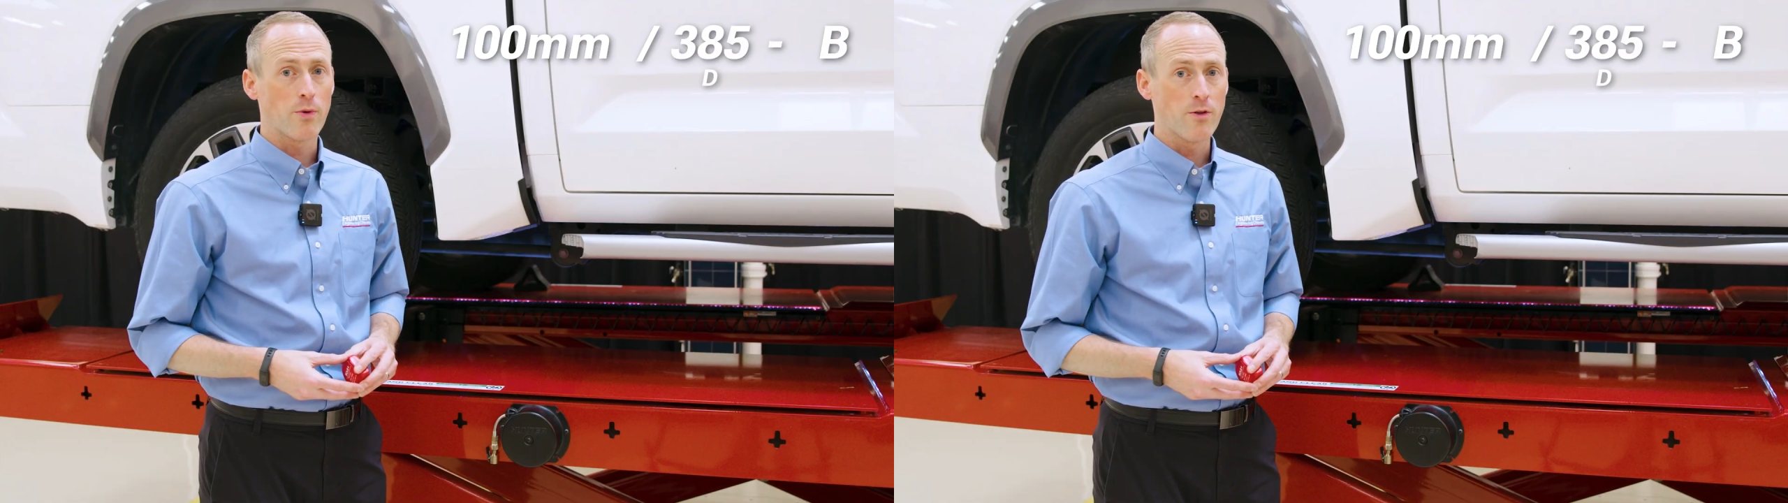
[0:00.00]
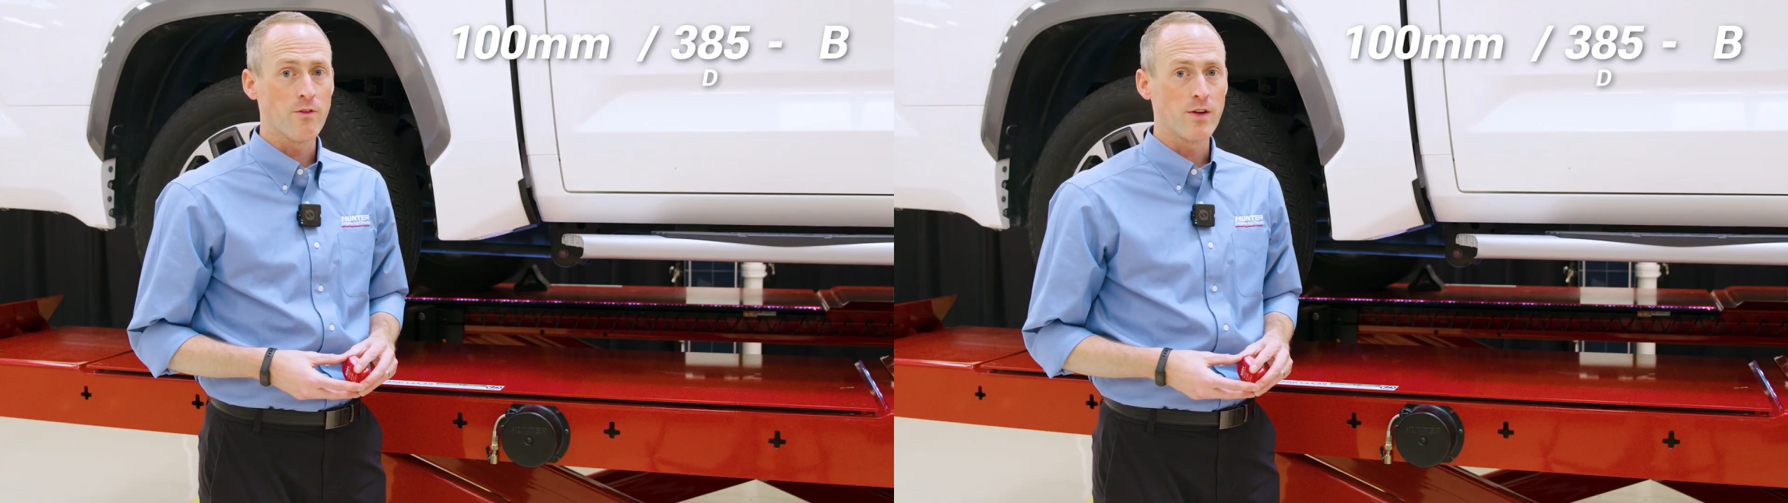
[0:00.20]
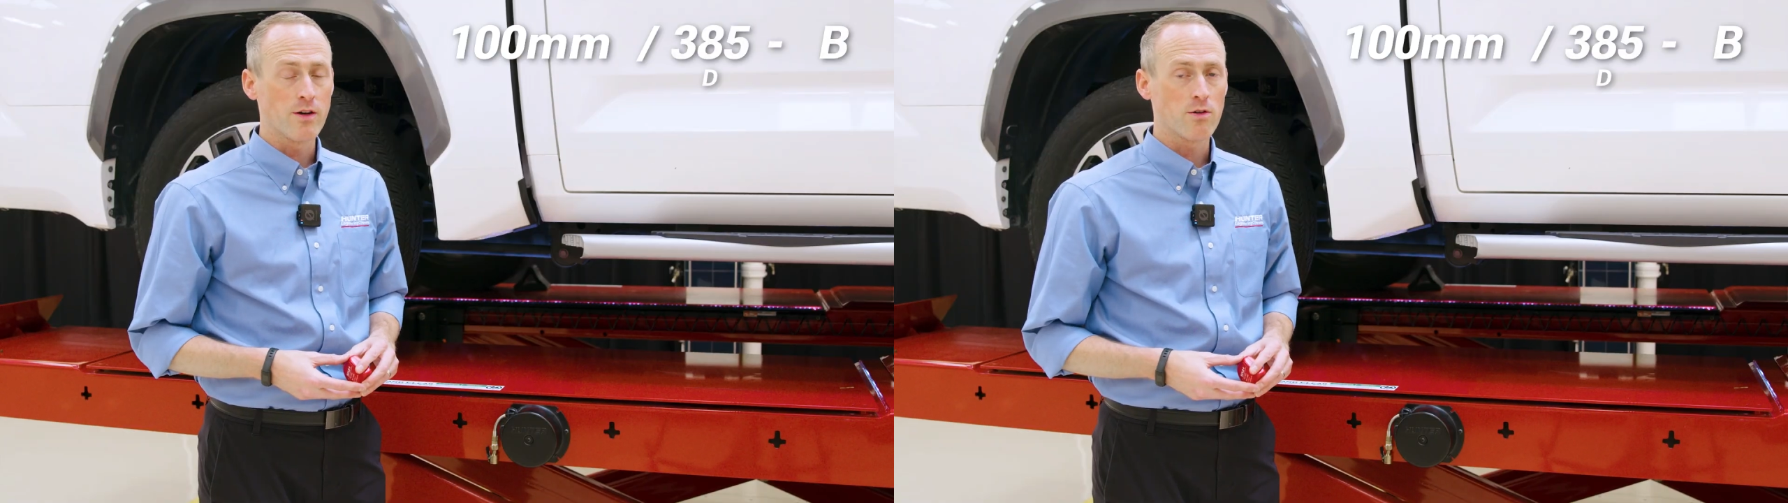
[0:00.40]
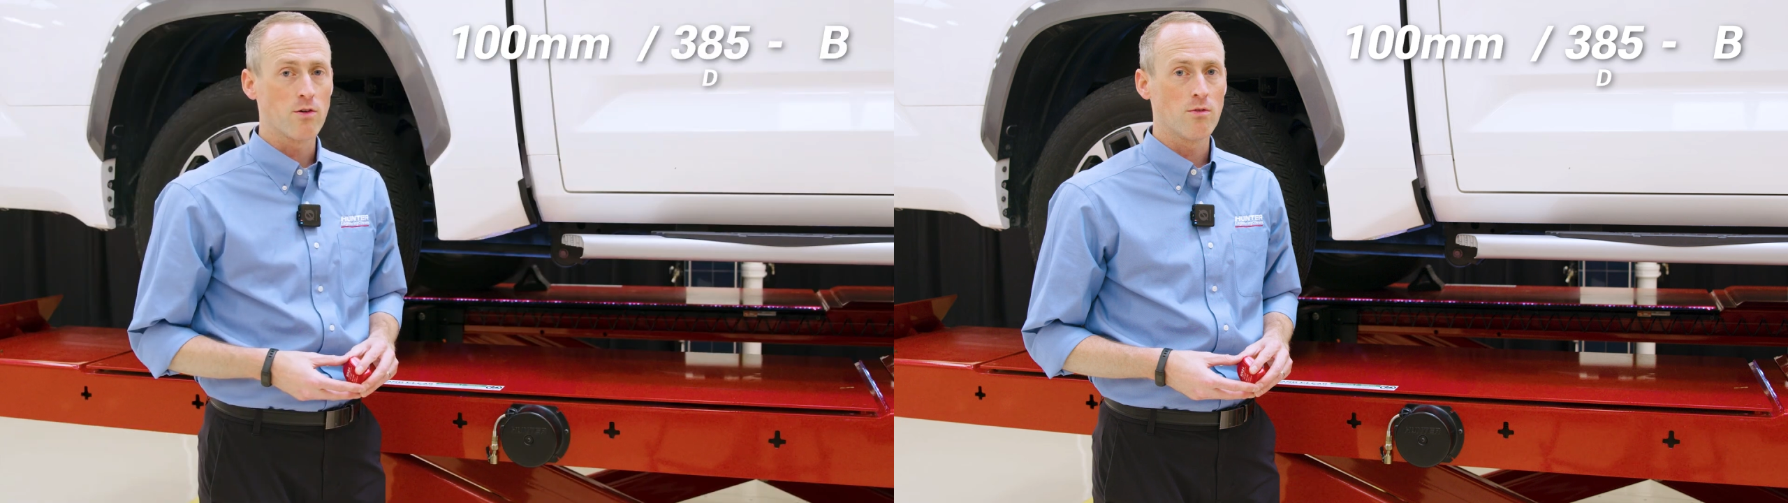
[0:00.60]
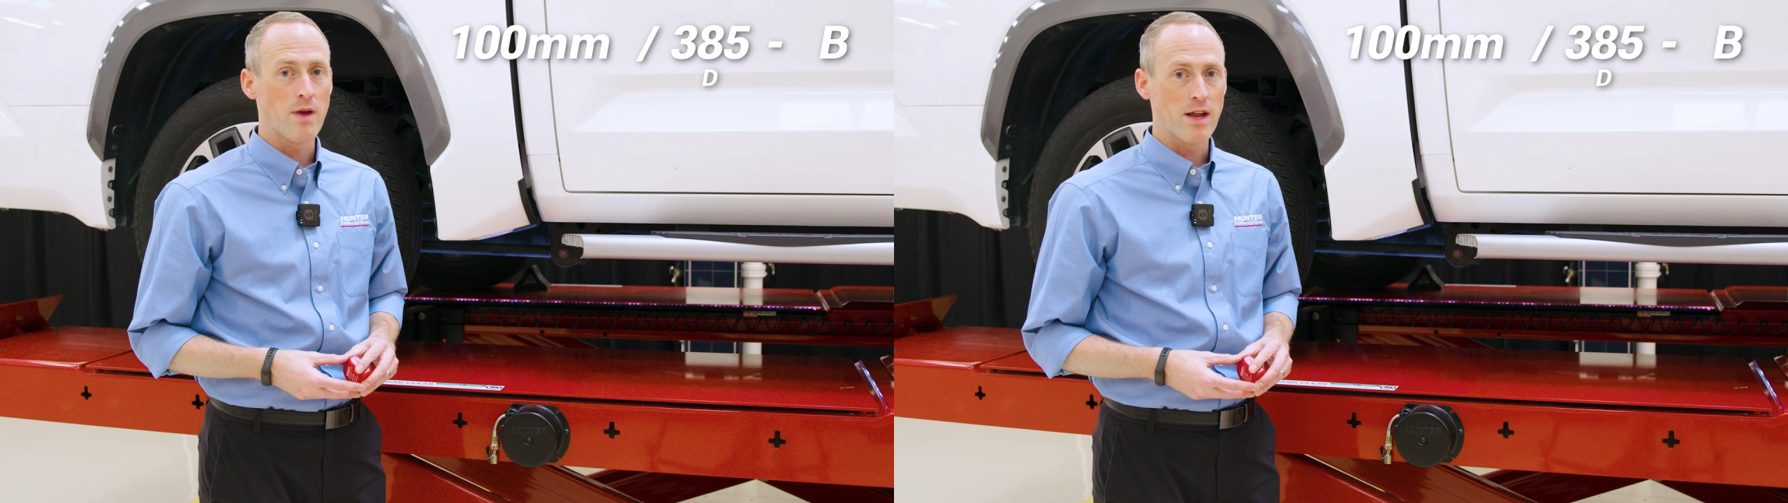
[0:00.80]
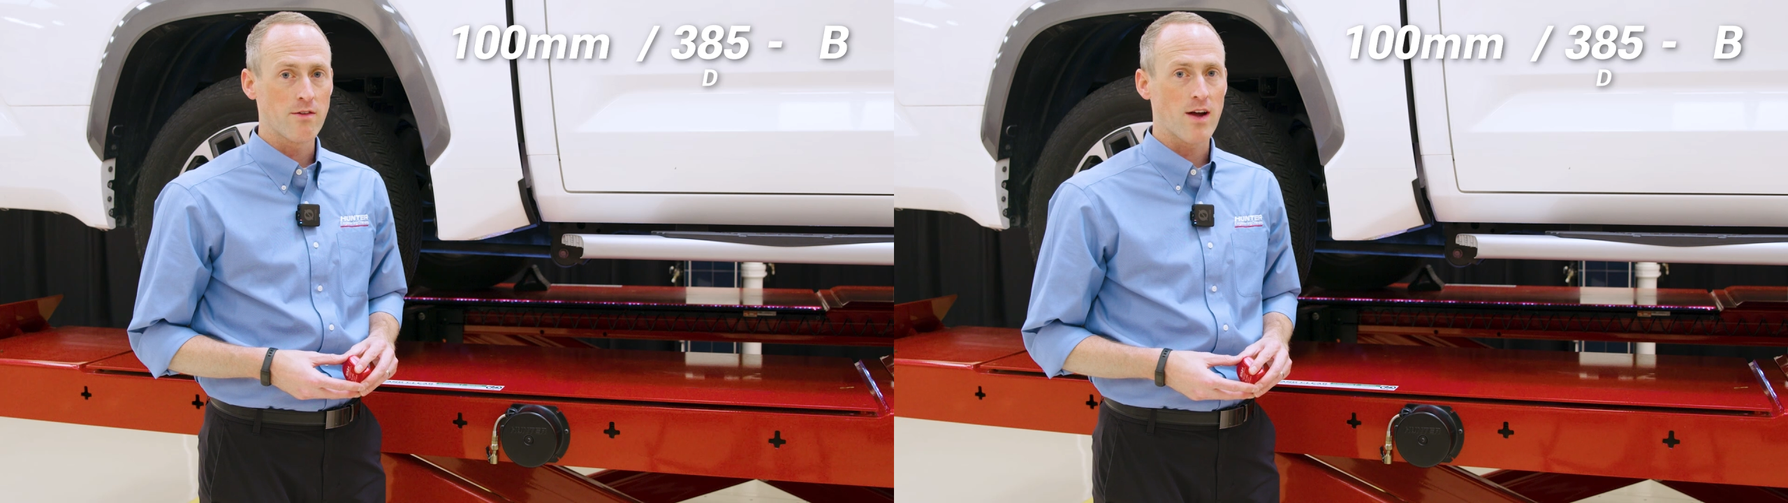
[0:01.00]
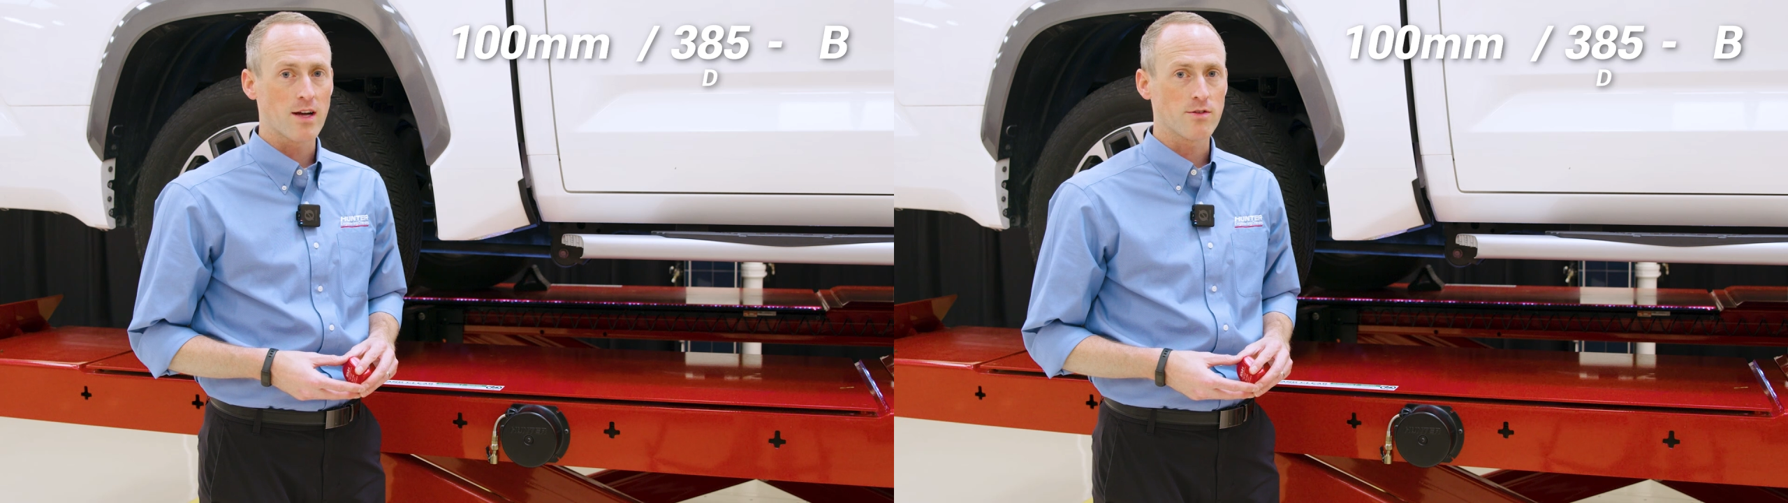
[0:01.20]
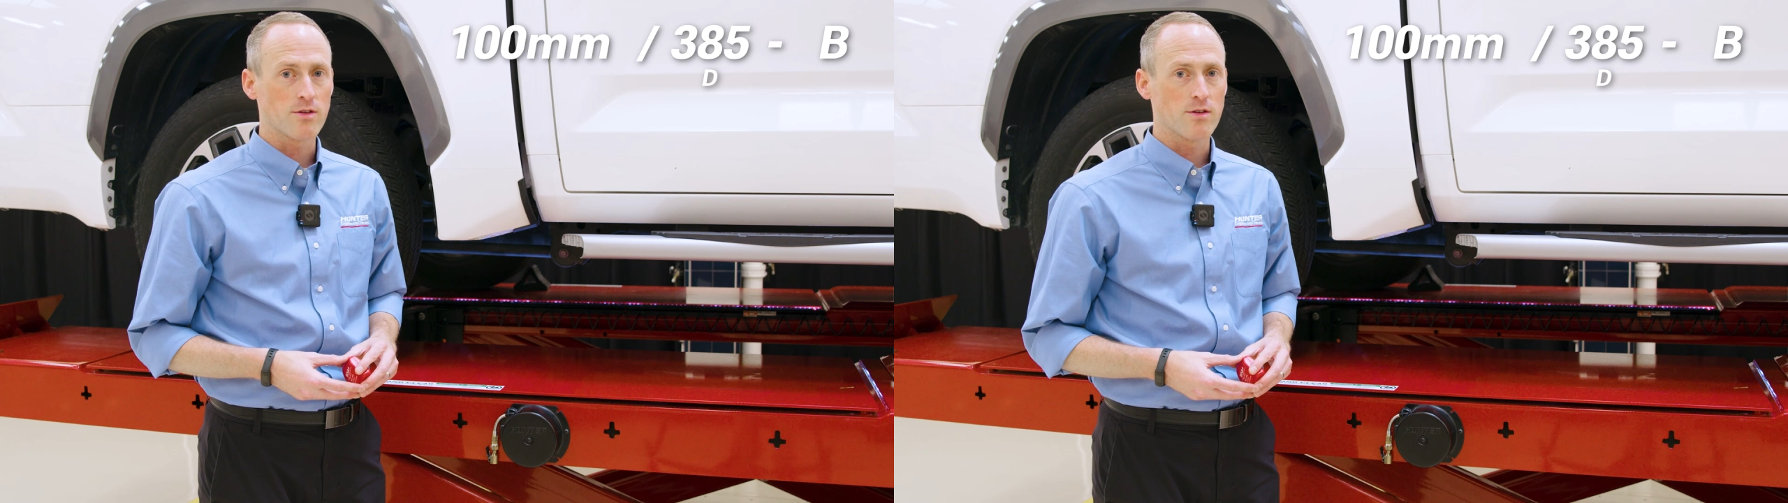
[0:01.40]
per the vehicle
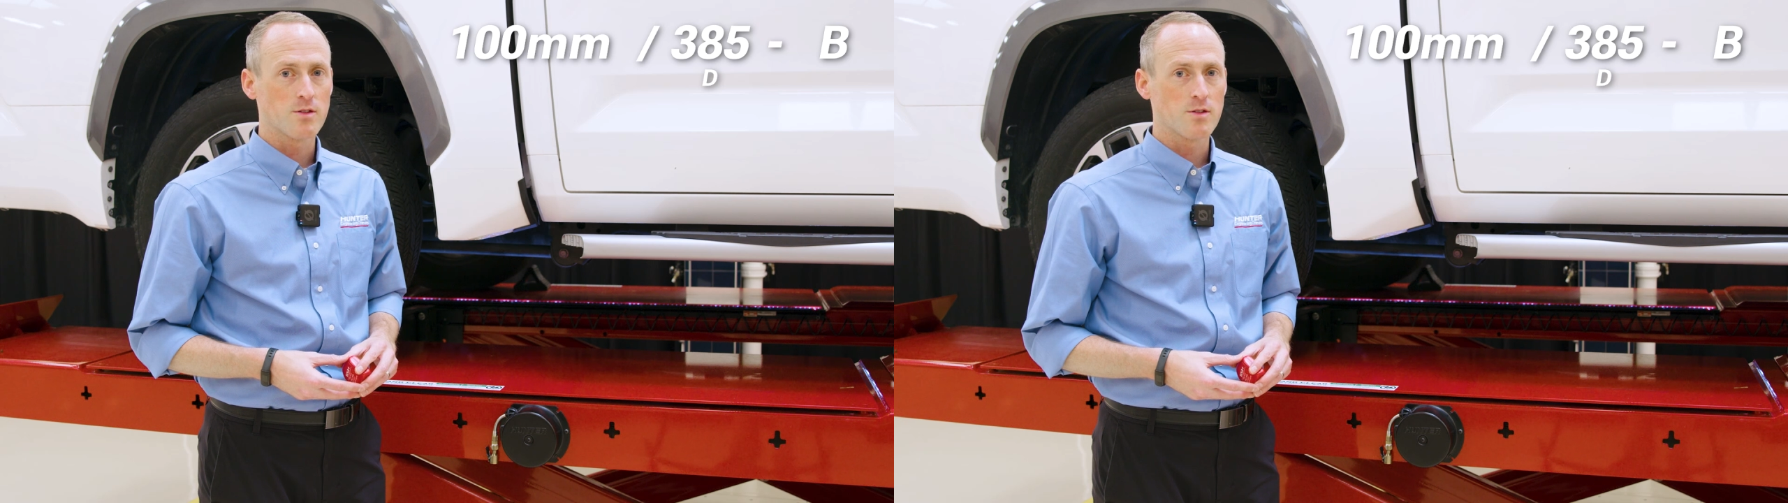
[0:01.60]
manufacturer